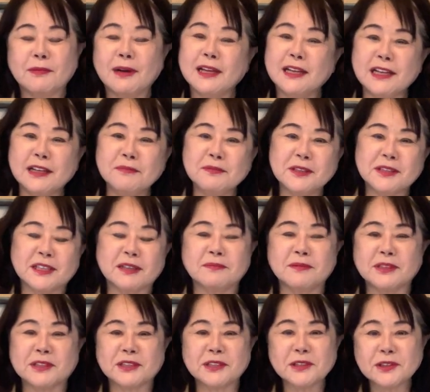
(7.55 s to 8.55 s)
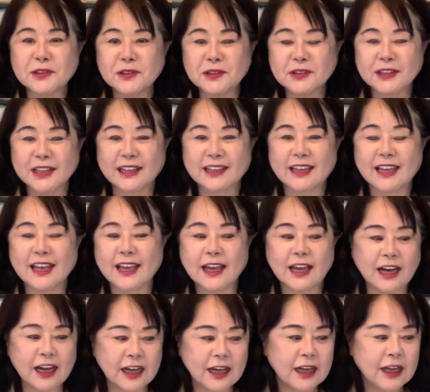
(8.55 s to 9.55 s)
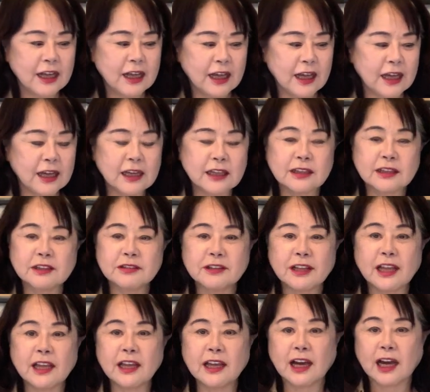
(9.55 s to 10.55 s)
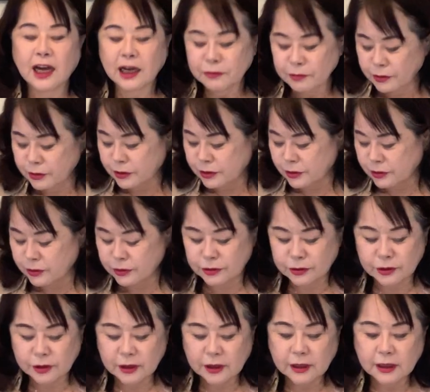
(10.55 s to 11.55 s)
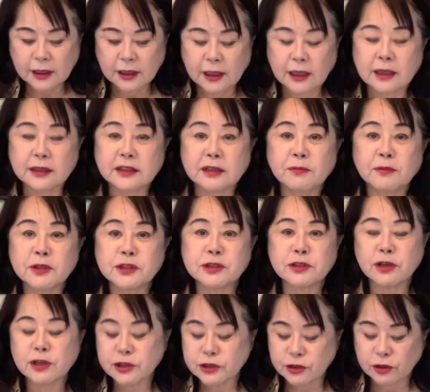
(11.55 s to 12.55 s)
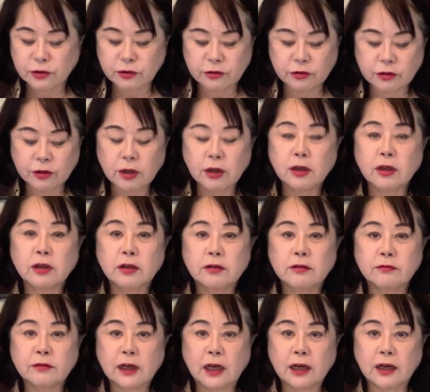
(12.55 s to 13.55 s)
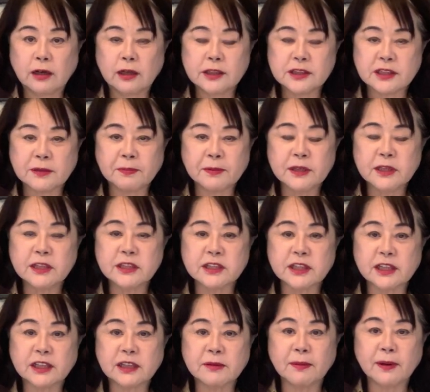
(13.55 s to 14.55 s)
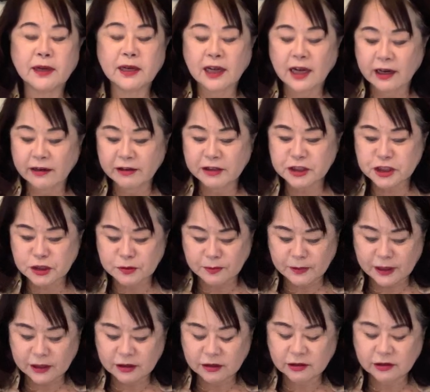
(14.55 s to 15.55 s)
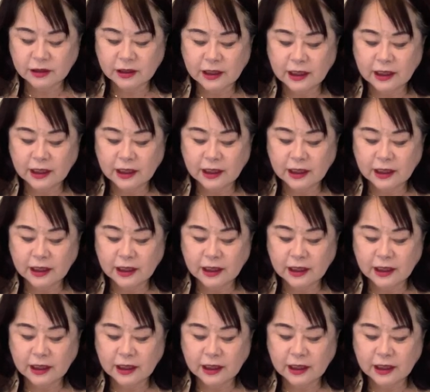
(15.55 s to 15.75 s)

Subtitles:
My name is Mitsuko Takeya, and today I will do a demonstration Japanese Ikebana arrangement.